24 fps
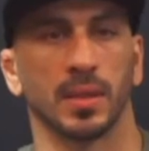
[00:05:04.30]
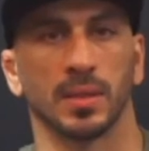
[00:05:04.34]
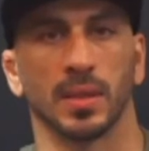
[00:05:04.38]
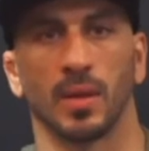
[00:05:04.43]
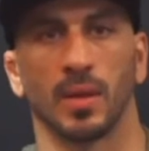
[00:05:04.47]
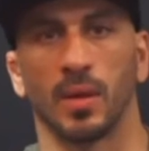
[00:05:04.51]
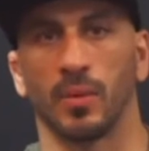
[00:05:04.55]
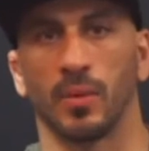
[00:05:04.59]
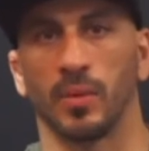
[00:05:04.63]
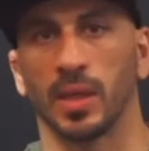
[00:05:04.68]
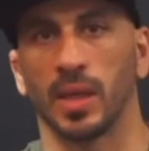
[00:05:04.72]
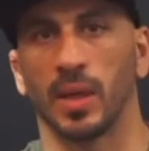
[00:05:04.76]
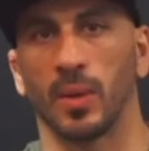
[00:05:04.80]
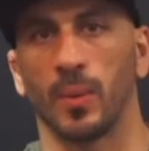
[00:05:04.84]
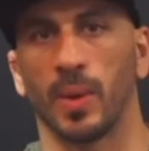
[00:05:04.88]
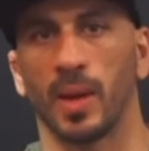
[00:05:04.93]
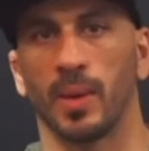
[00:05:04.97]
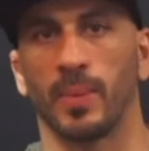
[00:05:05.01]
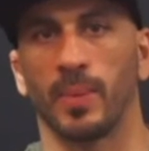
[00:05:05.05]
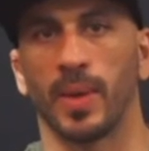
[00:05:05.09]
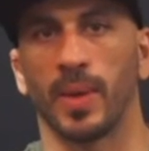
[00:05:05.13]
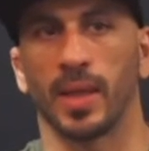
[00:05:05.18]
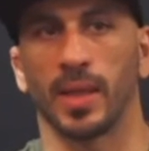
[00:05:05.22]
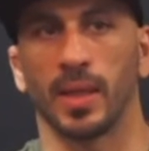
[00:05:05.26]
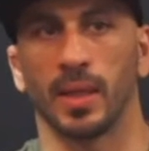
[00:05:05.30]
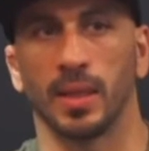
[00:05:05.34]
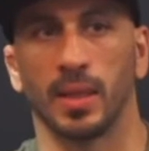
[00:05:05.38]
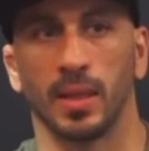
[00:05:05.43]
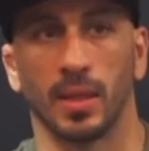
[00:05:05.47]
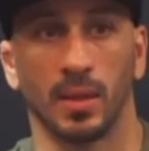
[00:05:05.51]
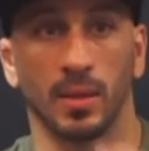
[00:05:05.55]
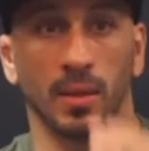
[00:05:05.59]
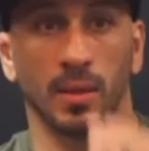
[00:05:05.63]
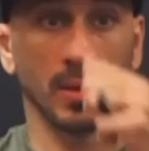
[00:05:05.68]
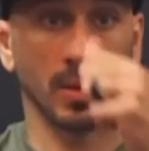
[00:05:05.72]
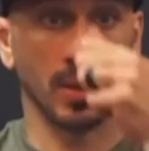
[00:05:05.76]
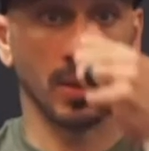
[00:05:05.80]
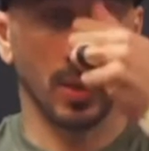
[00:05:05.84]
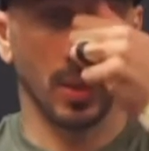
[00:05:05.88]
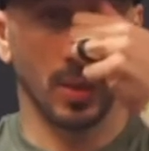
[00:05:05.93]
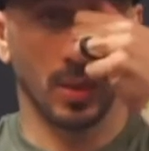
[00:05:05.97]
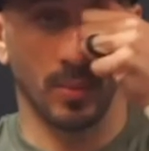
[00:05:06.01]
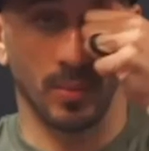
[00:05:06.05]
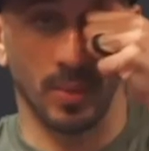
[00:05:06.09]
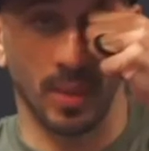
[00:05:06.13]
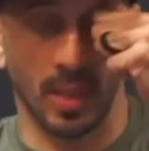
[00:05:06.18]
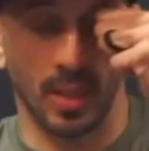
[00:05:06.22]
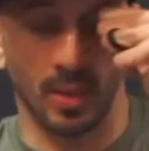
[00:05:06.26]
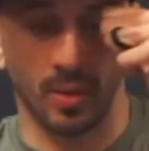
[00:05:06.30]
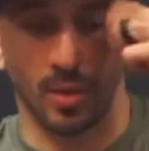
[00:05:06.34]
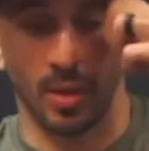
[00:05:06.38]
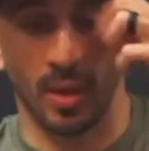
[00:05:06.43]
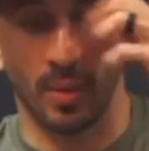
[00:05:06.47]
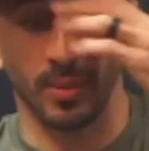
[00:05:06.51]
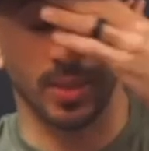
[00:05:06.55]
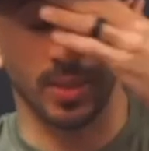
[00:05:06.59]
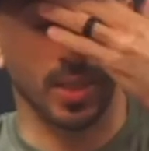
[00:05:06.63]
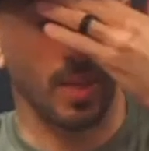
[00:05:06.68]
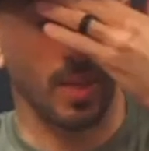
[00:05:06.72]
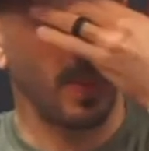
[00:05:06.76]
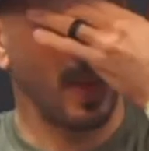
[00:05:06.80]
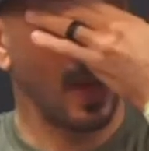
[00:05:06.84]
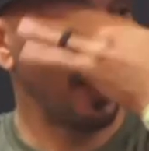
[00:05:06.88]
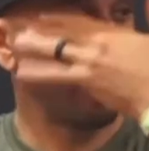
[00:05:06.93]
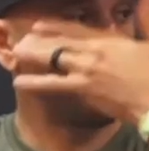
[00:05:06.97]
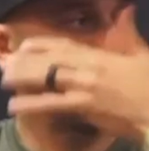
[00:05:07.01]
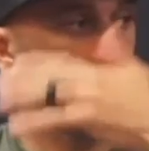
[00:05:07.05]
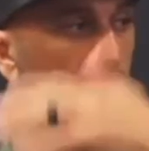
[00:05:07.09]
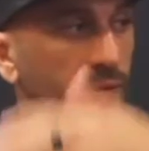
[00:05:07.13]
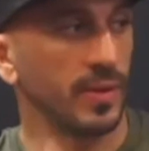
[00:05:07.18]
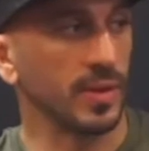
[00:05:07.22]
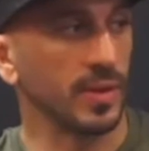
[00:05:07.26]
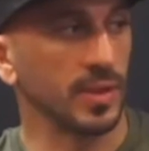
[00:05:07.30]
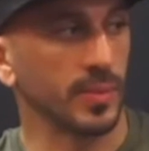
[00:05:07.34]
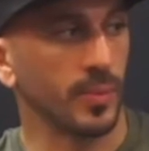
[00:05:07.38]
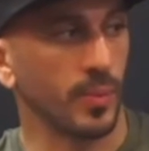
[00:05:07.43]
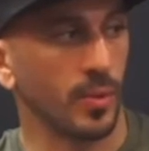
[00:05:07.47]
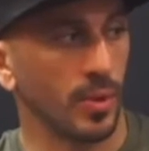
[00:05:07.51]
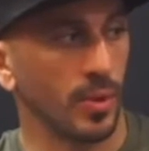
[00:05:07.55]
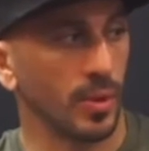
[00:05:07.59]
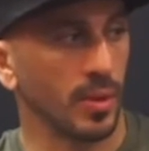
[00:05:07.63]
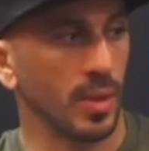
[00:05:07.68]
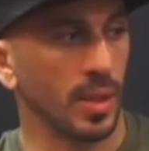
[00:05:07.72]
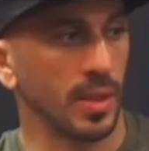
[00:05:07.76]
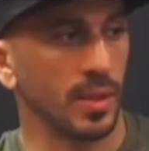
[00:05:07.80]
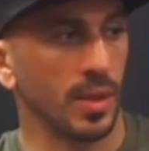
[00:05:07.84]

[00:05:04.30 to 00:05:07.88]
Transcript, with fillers: because I want to get right back in there. You know what I mean? I don't know how much time I have left in the sport.